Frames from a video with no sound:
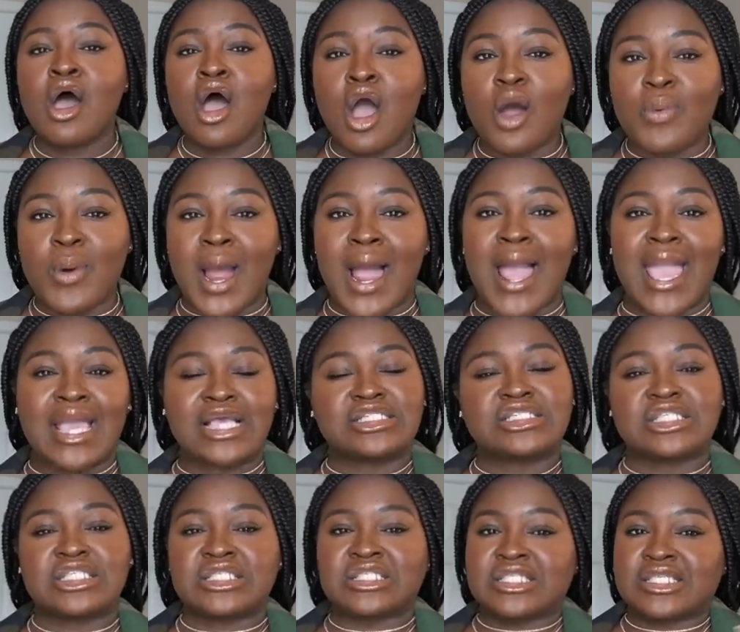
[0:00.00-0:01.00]
all right
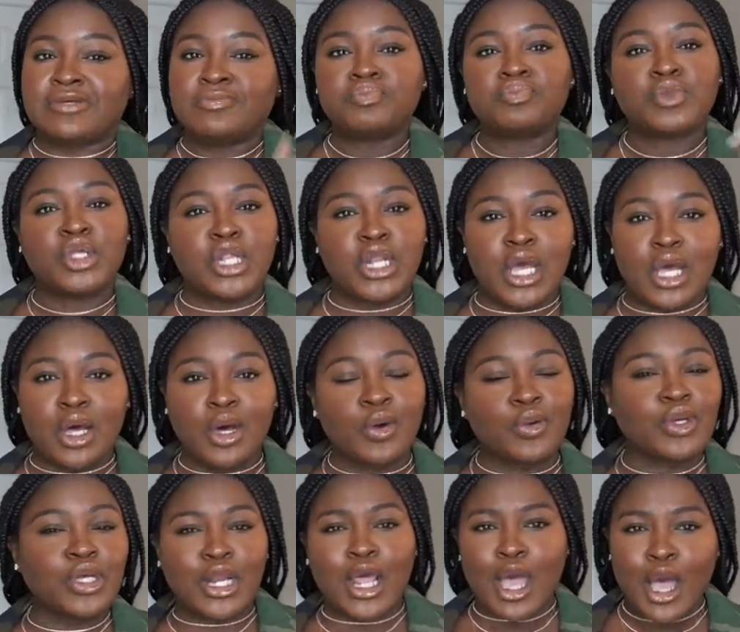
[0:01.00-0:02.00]
just you know,
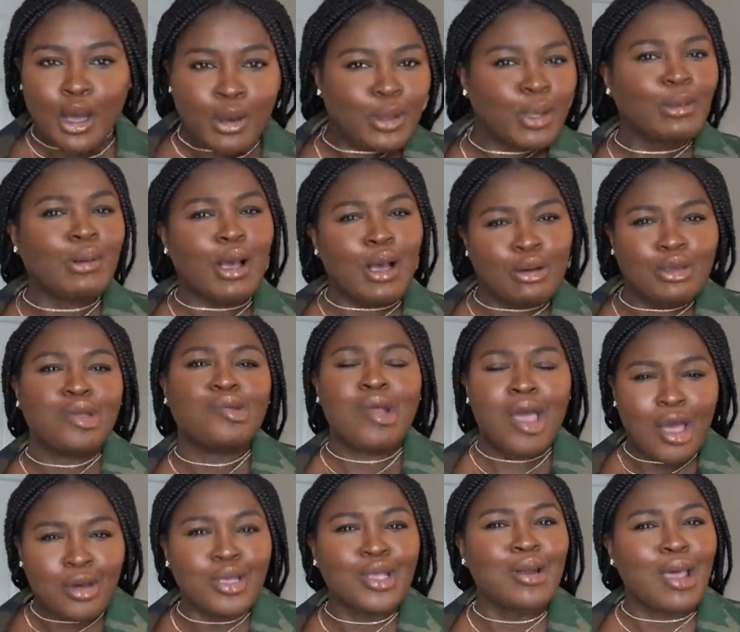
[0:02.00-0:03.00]
you know, you know, you
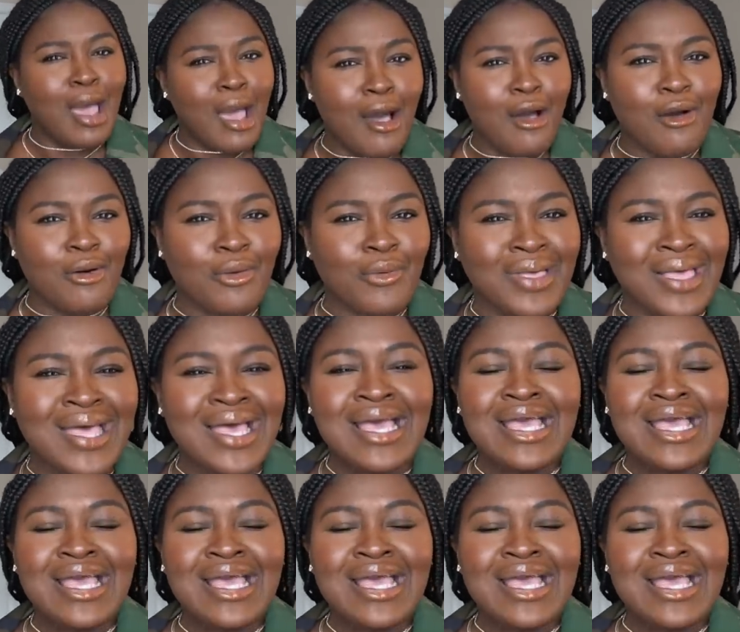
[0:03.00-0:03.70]
know, you know,